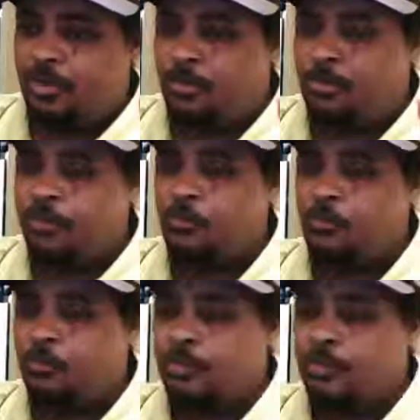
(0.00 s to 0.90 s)
But
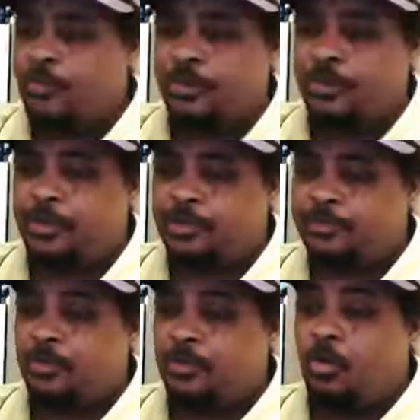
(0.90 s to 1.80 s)
remember
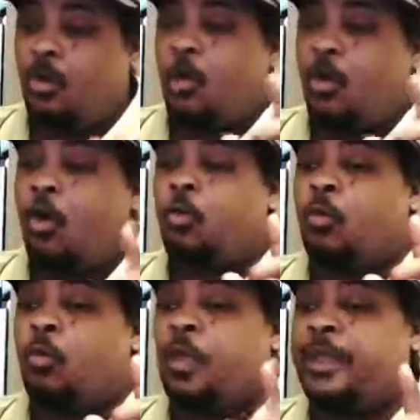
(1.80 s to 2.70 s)
this,
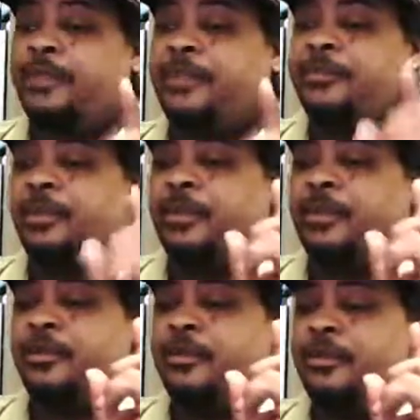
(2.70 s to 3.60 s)
always
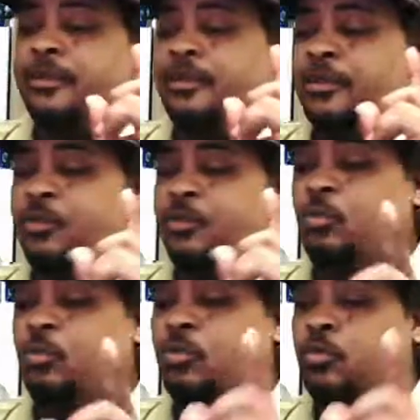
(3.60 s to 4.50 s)

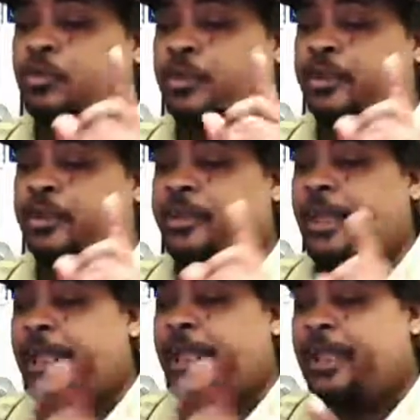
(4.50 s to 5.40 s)
use your
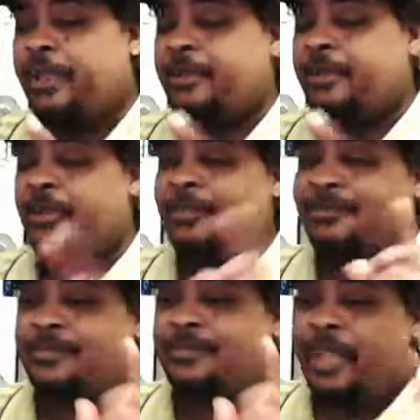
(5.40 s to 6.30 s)
head.
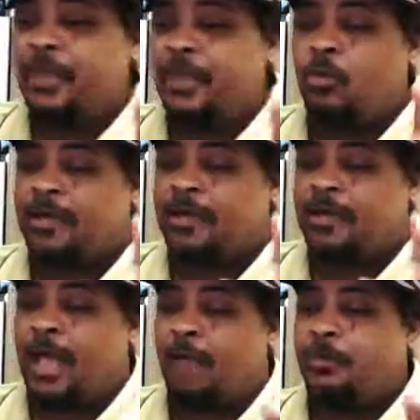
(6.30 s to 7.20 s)
Stay on
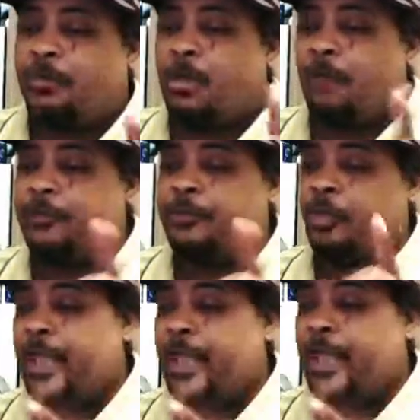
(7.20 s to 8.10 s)
top of
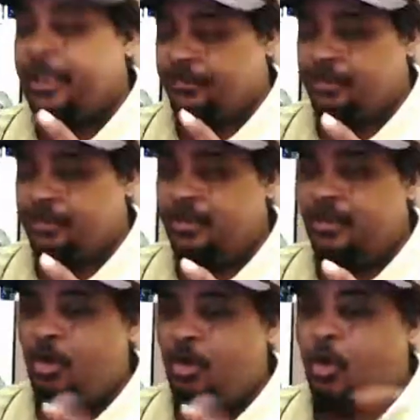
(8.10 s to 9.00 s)
your game.
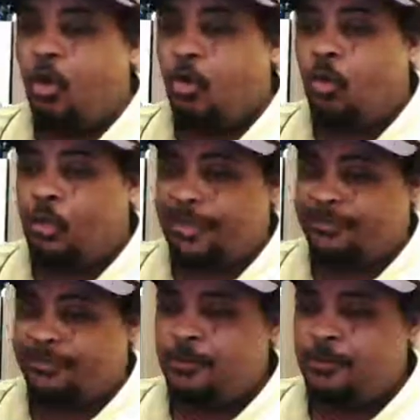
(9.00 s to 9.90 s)

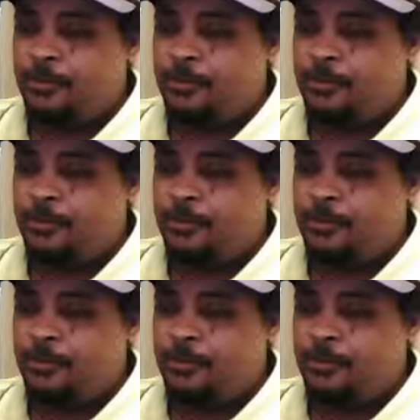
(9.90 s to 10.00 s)
Always.